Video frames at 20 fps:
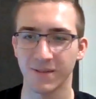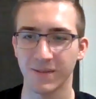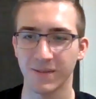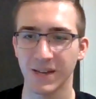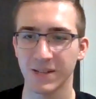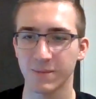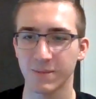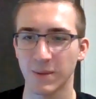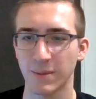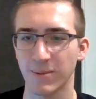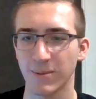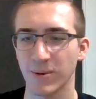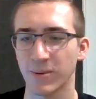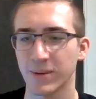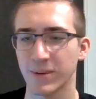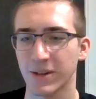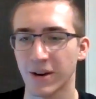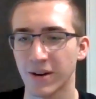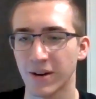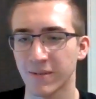Thanks,
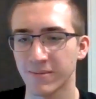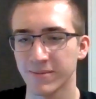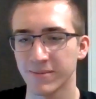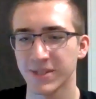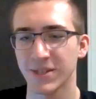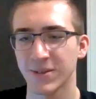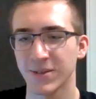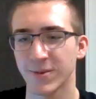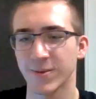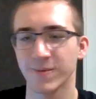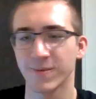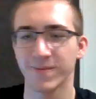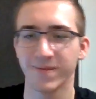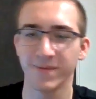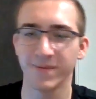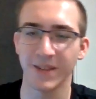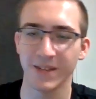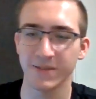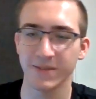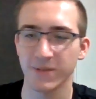Pepperoni Art. See you.
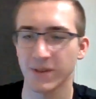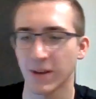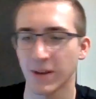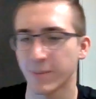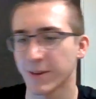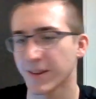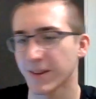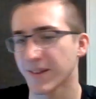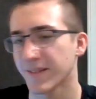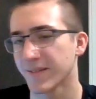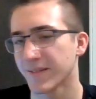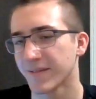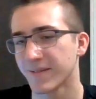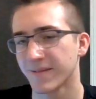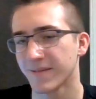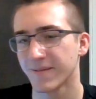Thanks for coming.